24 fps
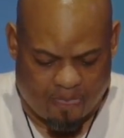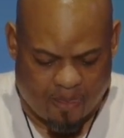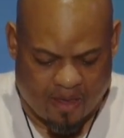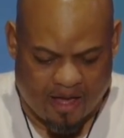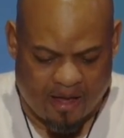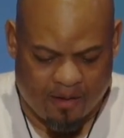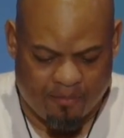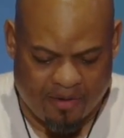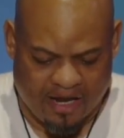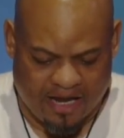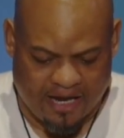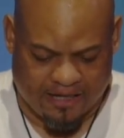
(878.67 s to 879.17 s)

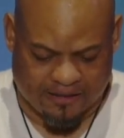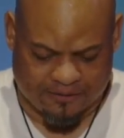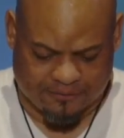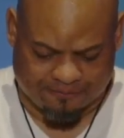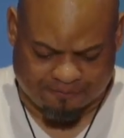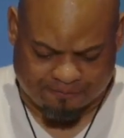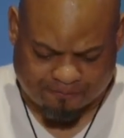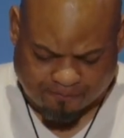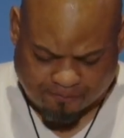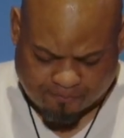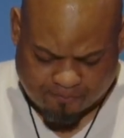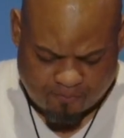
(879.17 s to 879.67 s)
Amen.
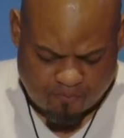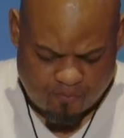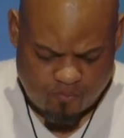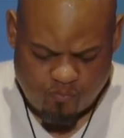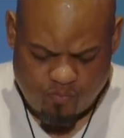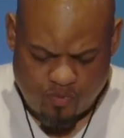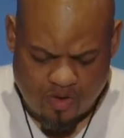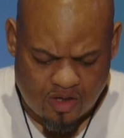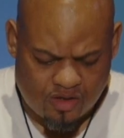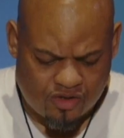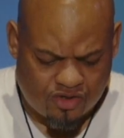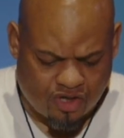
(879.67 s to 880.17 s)

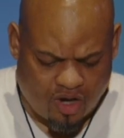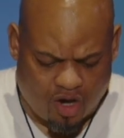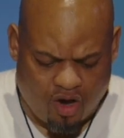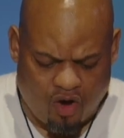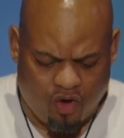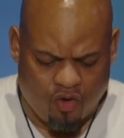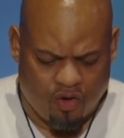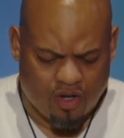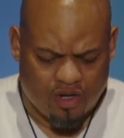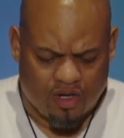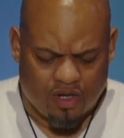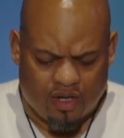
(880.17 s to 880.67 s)

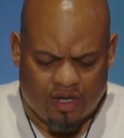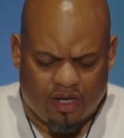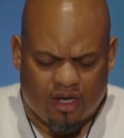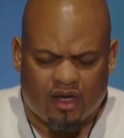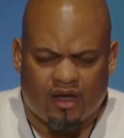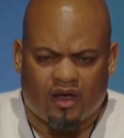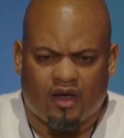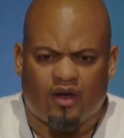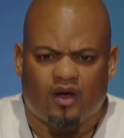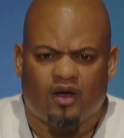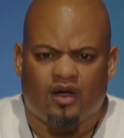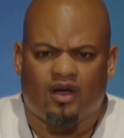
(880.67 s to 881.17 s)
So,
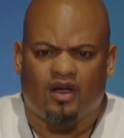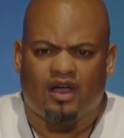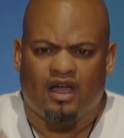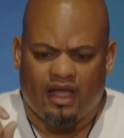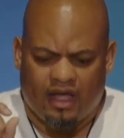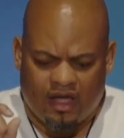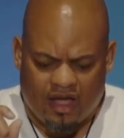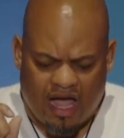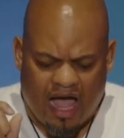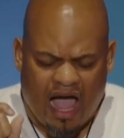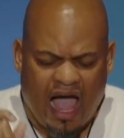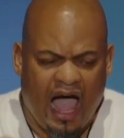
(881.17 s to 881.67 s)

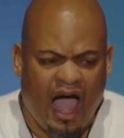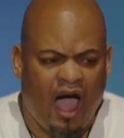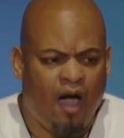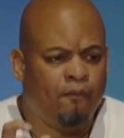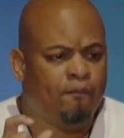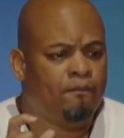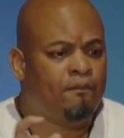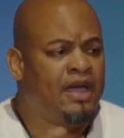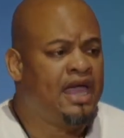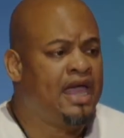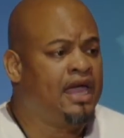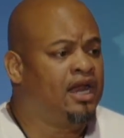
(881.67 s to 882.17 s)
how
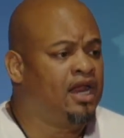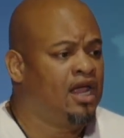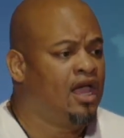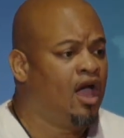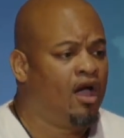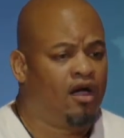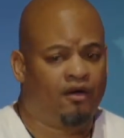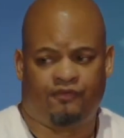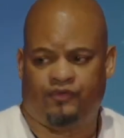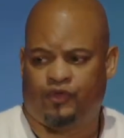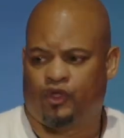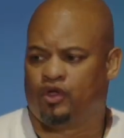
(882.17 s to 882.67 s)
many
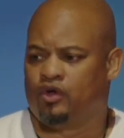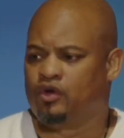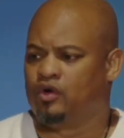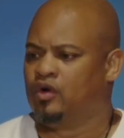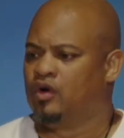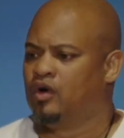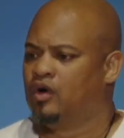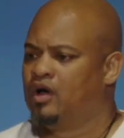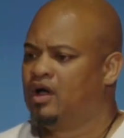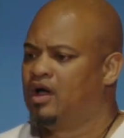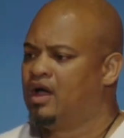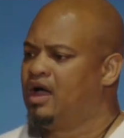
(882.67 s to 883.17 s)
of you
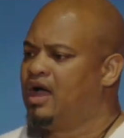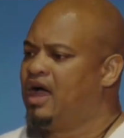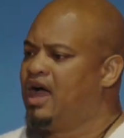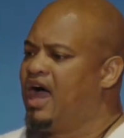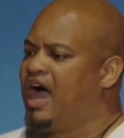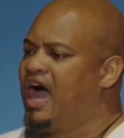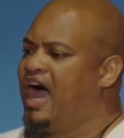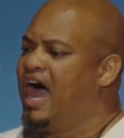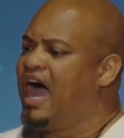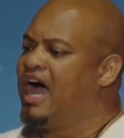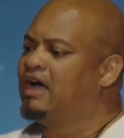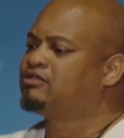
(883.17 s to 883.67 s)

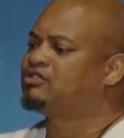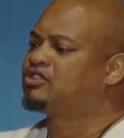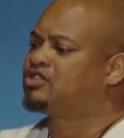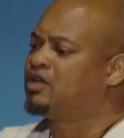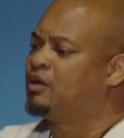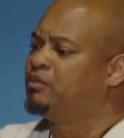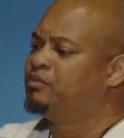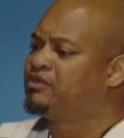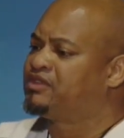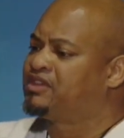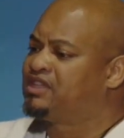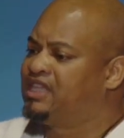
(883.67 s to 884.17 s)
have
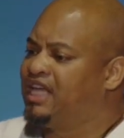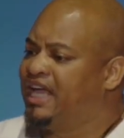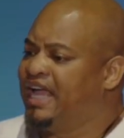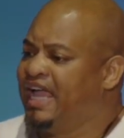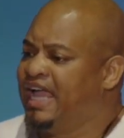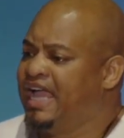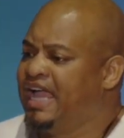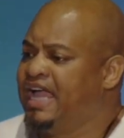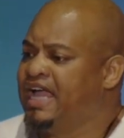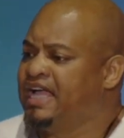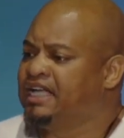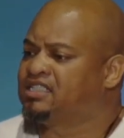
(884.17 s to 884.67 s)
some
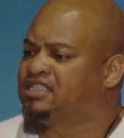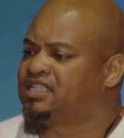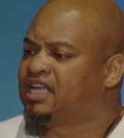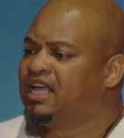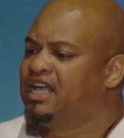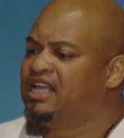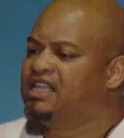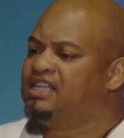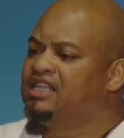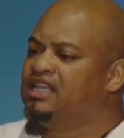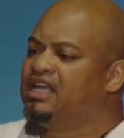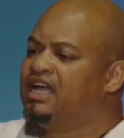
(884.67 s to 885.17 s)
things,
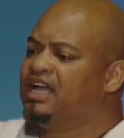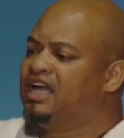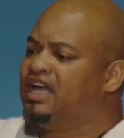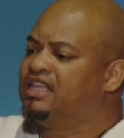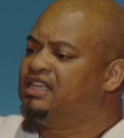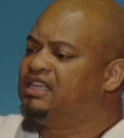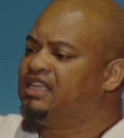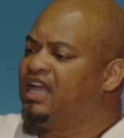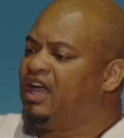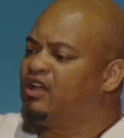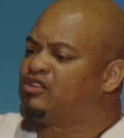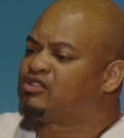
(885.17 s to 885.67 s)

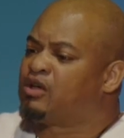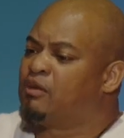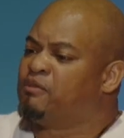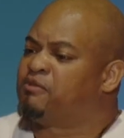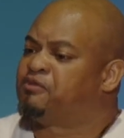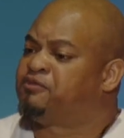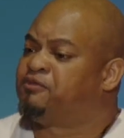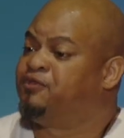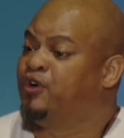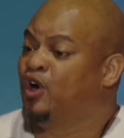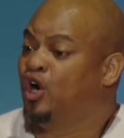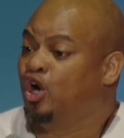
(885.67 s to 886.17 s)
some
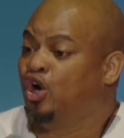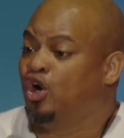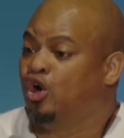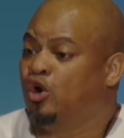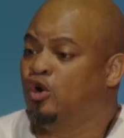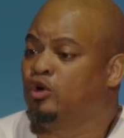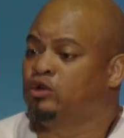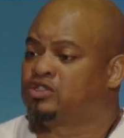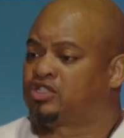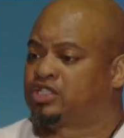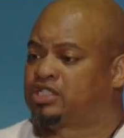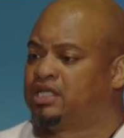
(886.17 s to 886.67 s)

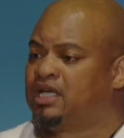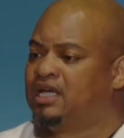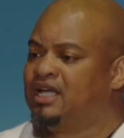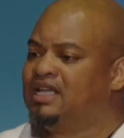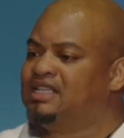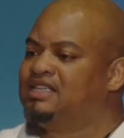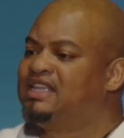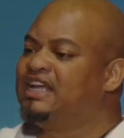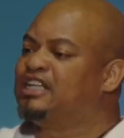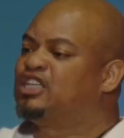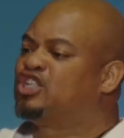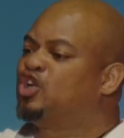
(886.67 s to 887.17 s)
foods
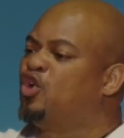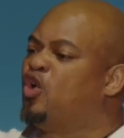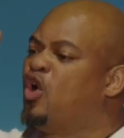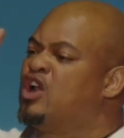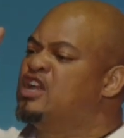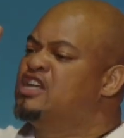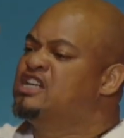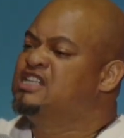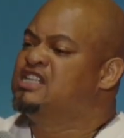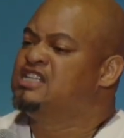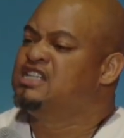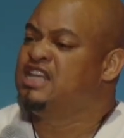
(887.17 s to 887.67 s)
that you will
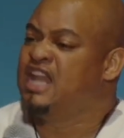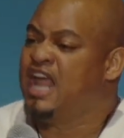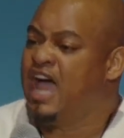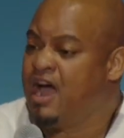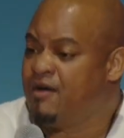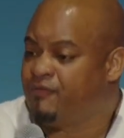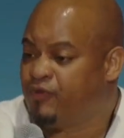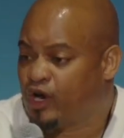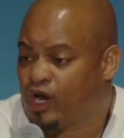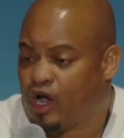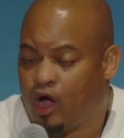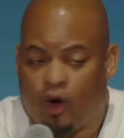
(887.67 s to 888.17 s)

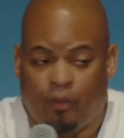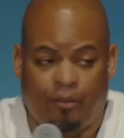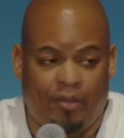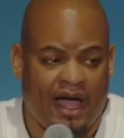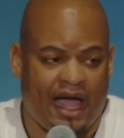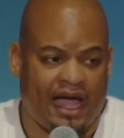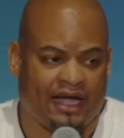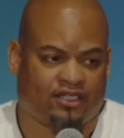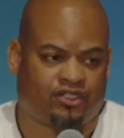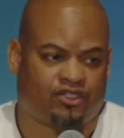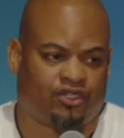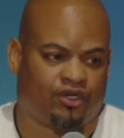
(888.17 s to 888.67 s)
never go
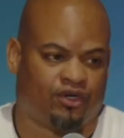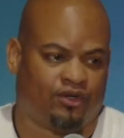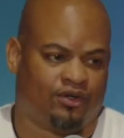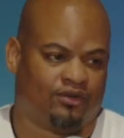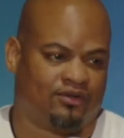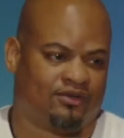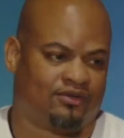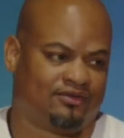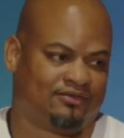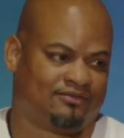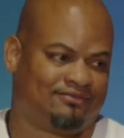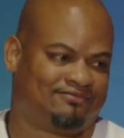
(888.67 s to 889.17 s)
back to?
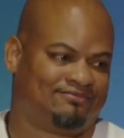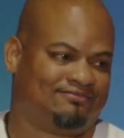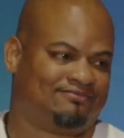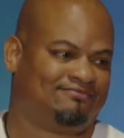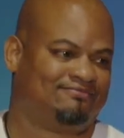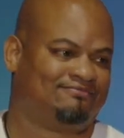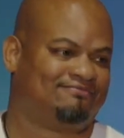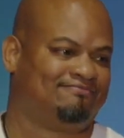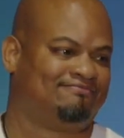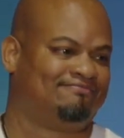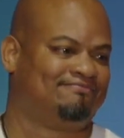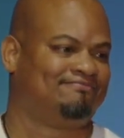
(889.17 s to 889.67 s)

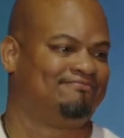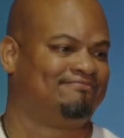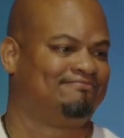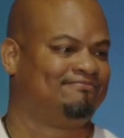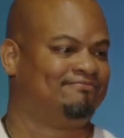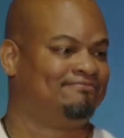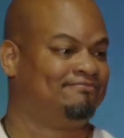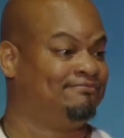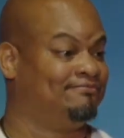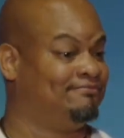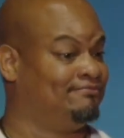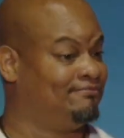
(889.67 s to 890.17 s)

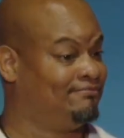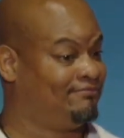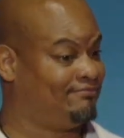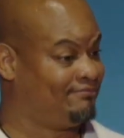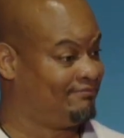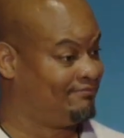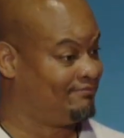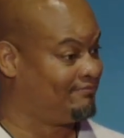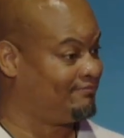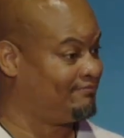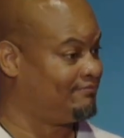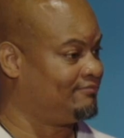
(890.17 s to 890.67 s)

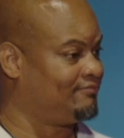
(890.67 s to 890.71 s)
Mm.